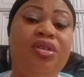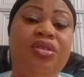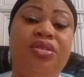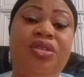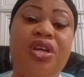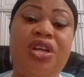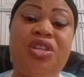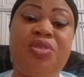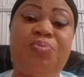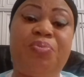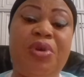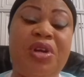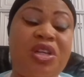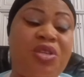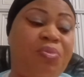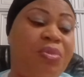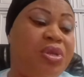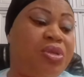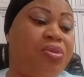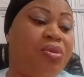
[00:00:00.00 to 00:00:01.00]
This
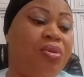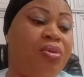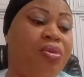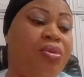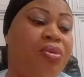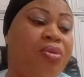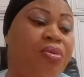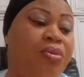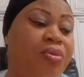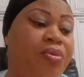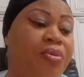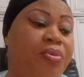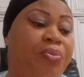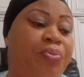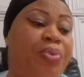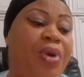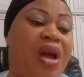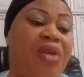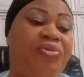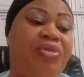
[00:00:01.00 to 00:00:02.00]
brings me to
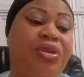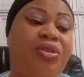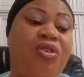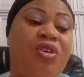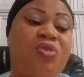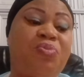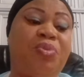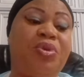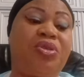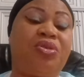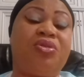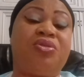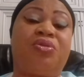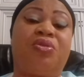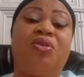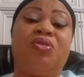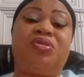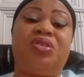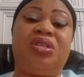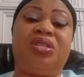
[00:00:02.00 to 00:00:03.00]
private hospitals
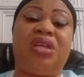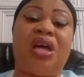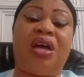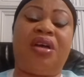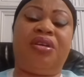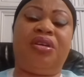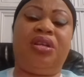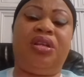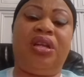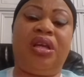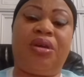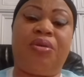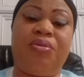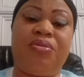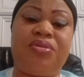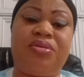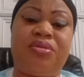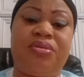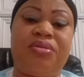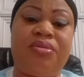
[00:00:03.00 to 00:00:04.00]
closing down in
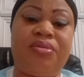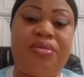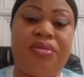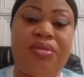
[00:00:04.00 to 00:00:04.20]
Lagos.